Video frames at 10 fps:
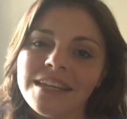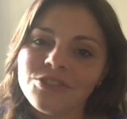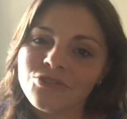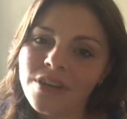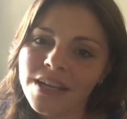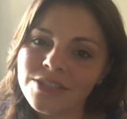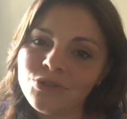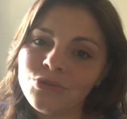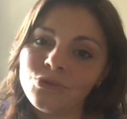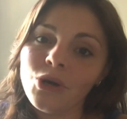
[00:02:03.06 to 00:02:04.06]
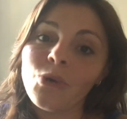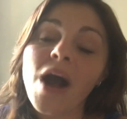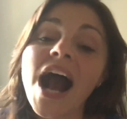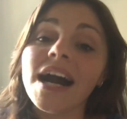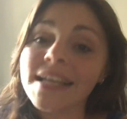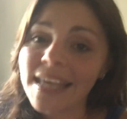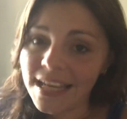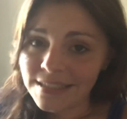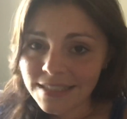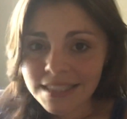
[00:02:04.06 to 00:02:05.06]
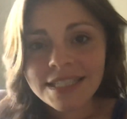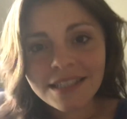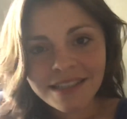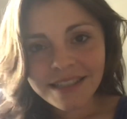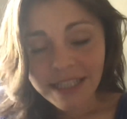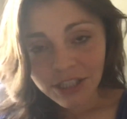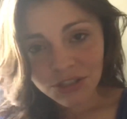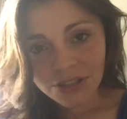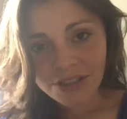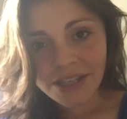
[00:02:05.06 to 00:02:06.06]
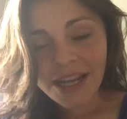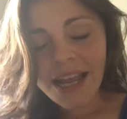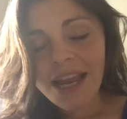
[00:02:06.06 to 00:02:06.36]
has tried to go against nature